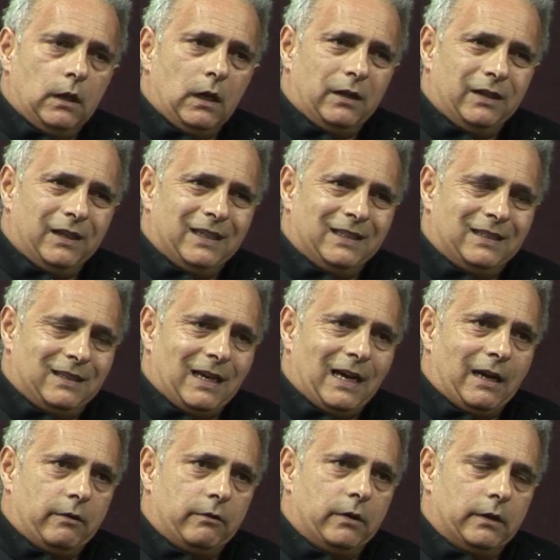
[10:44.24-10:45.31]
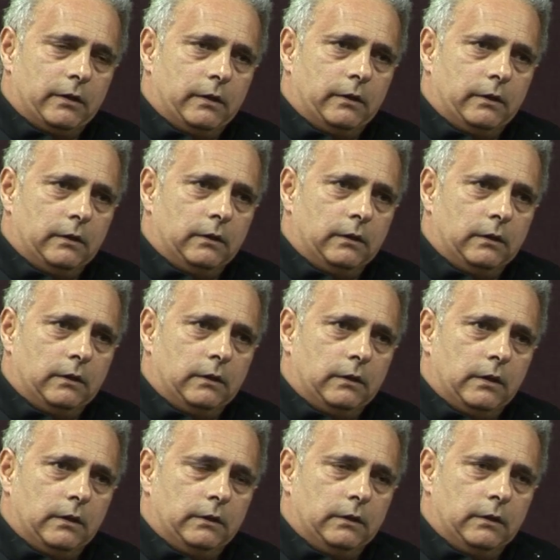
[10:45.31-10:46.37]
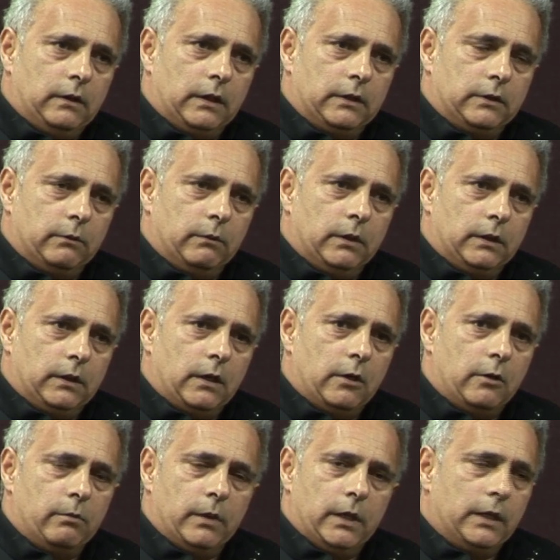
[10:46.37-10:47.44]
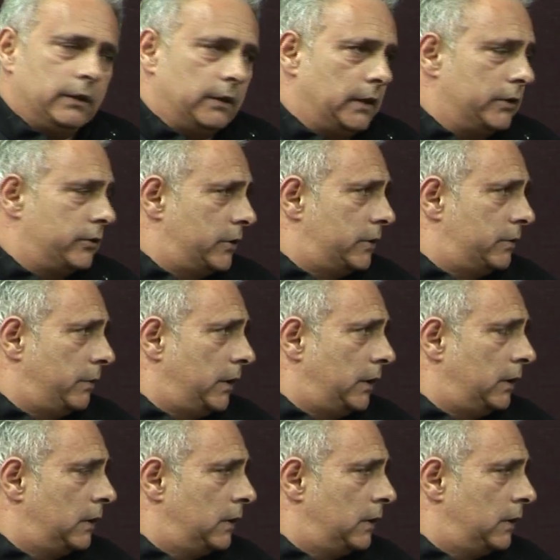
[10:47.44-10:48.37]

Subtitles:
I think it's that rather than as it were, the homeland that interests me.